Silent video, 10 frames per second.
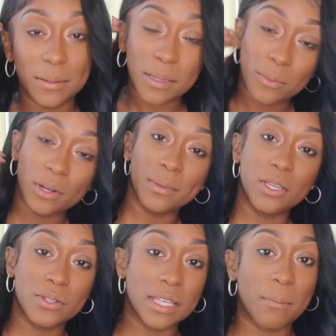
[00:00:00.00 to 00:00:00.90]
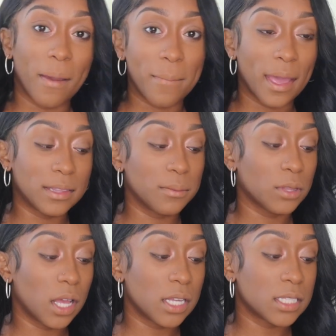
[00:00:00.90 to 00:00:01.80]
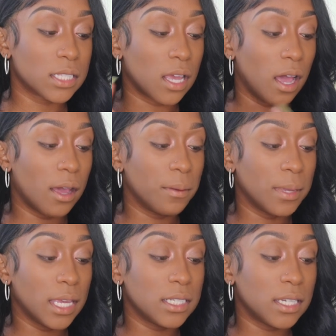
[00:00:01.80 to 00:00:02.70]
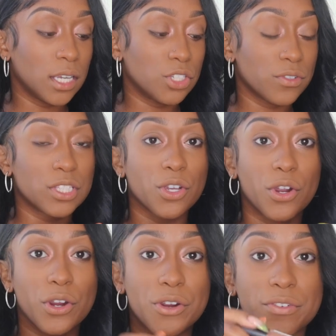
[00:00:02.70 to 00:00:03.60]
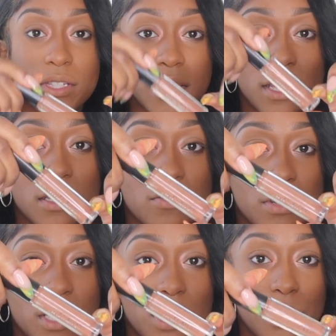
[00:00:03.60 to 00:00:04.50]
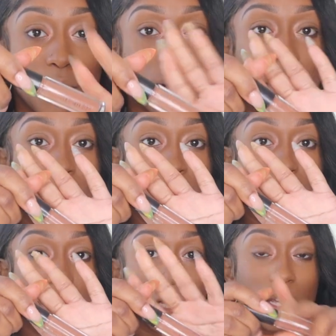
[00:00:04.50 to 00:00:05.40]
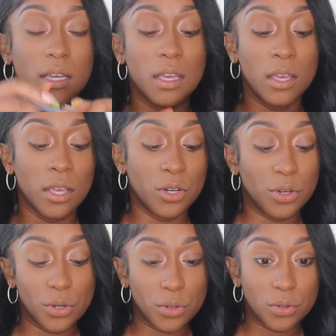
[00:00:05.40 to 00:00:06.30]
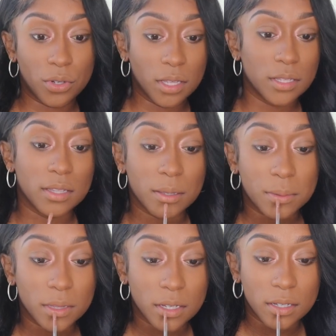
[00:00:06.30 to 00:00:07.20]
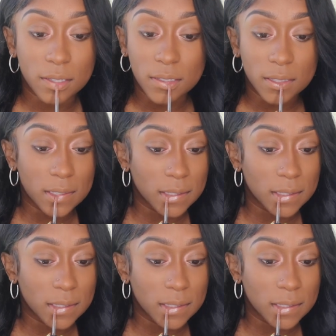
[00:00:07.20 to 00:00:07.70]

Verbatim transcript: lips, I'm gonna be using my MAC Lip Gloss in Dangerous Curves. It's like this really cute, pretty nude lip gloss.